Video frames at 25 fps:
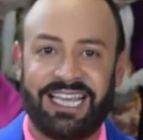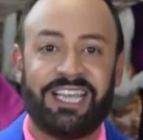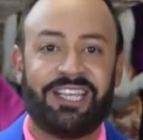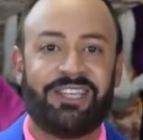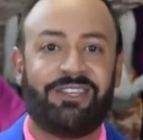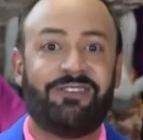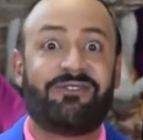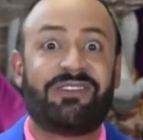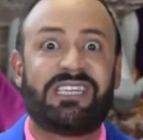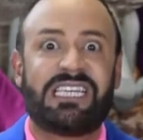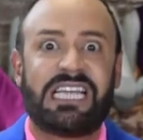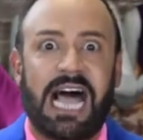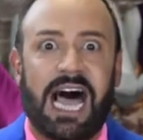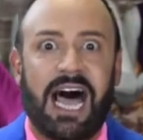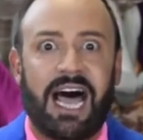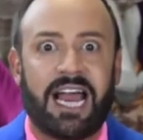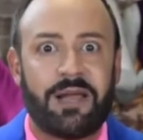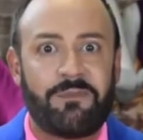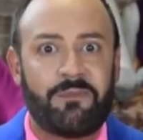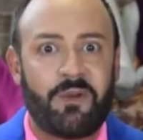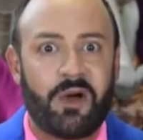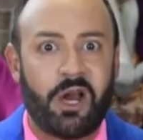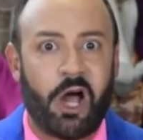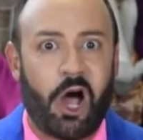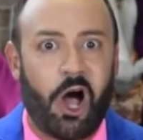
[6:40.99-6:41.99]
You gotta
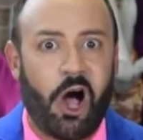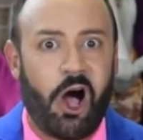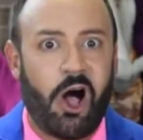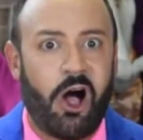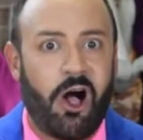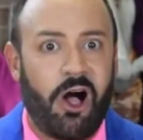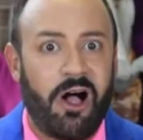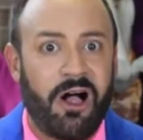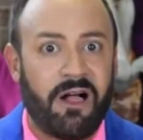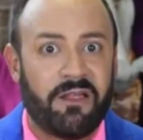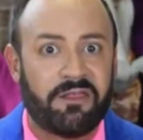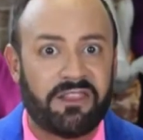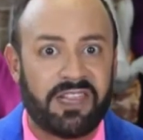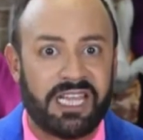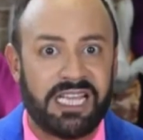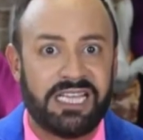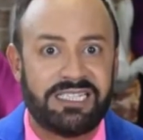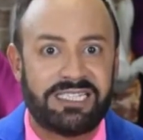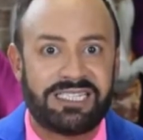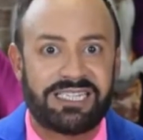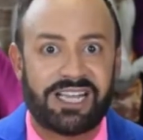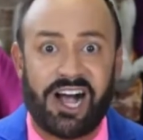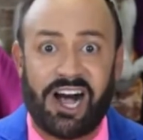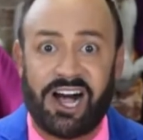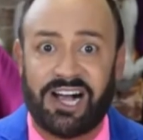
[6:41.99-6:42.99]
put all
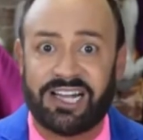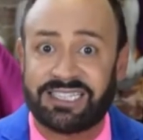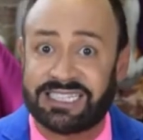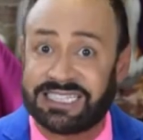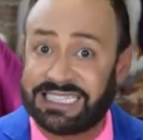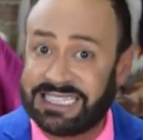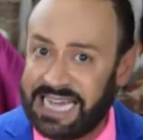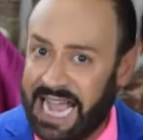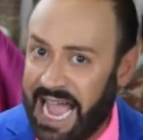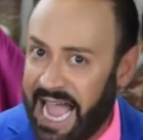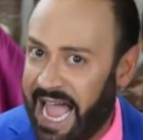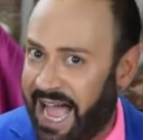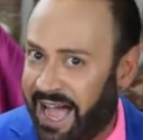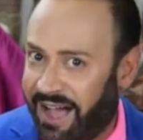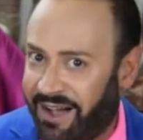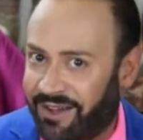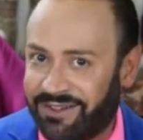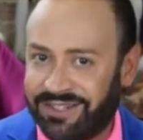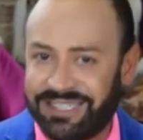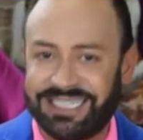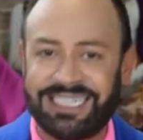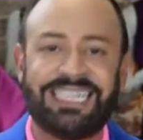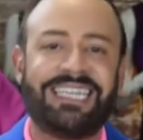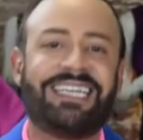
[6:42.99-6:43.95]
these costs down.